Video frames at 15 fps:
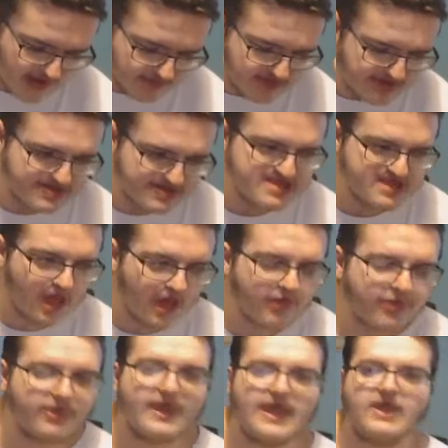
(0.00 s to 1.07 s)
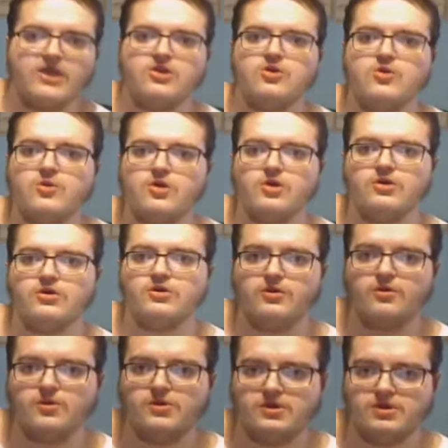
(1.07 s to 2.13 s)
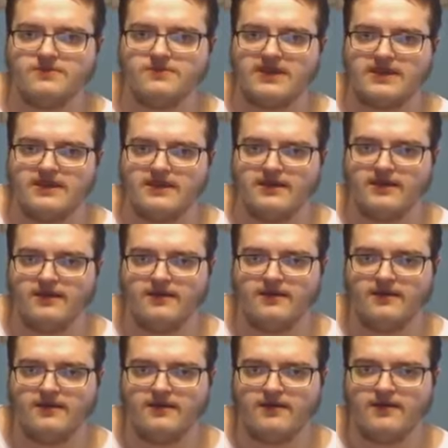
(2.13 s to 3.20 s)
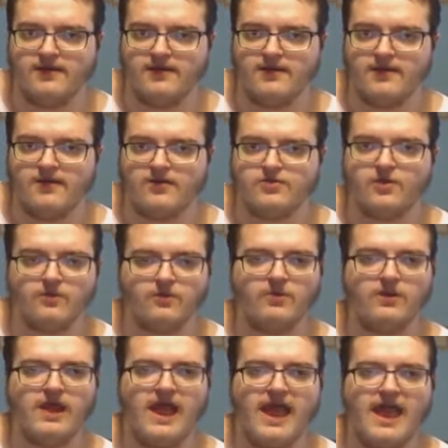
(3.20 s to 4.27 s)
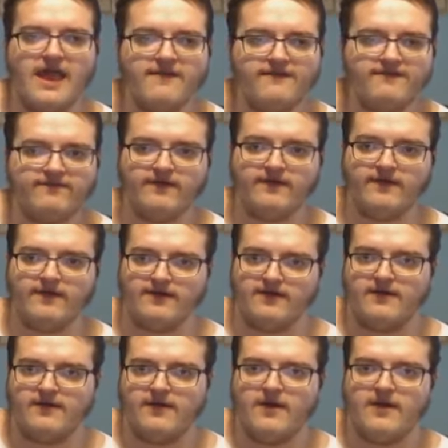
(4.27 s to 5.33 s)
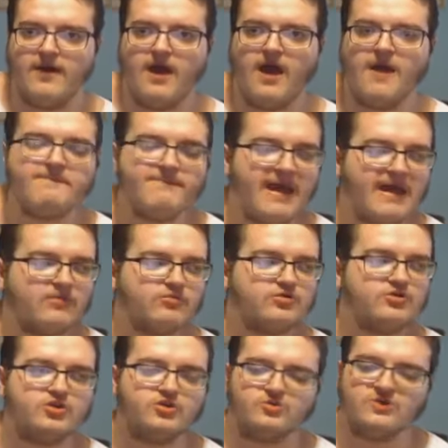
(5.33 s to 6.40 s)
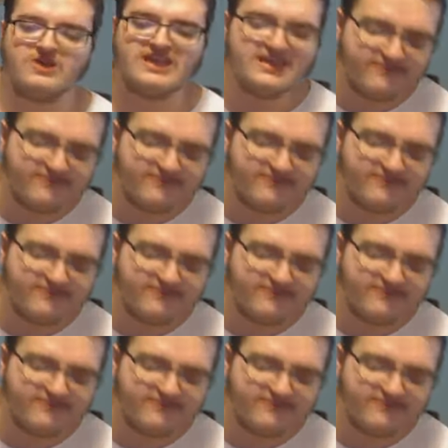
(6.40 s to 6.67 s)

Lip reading: there is nothing you can do to me that will ever amount to